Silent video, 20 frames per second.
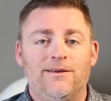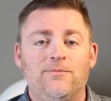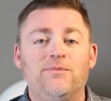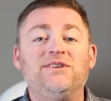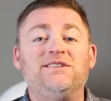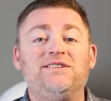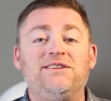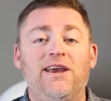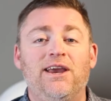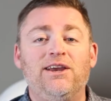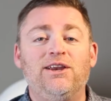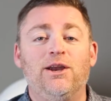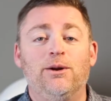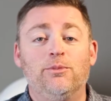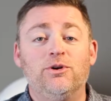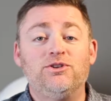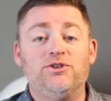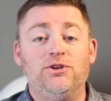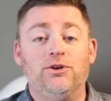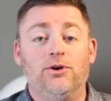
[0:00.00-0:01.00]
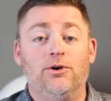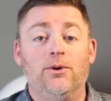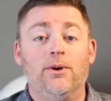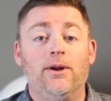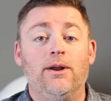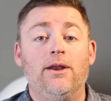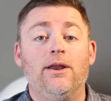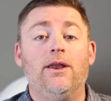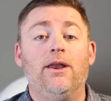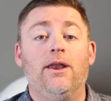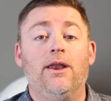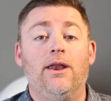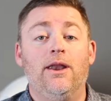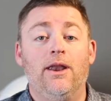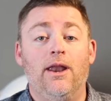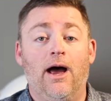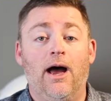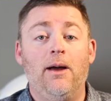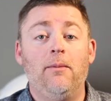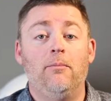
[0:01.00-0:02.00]
Mistake number 2,
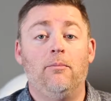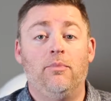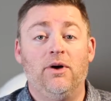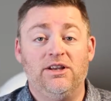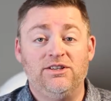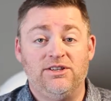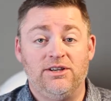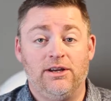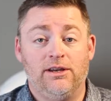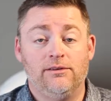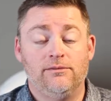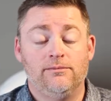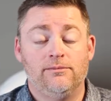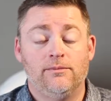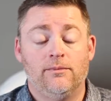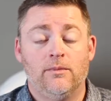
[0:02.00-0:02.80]
not budgeting.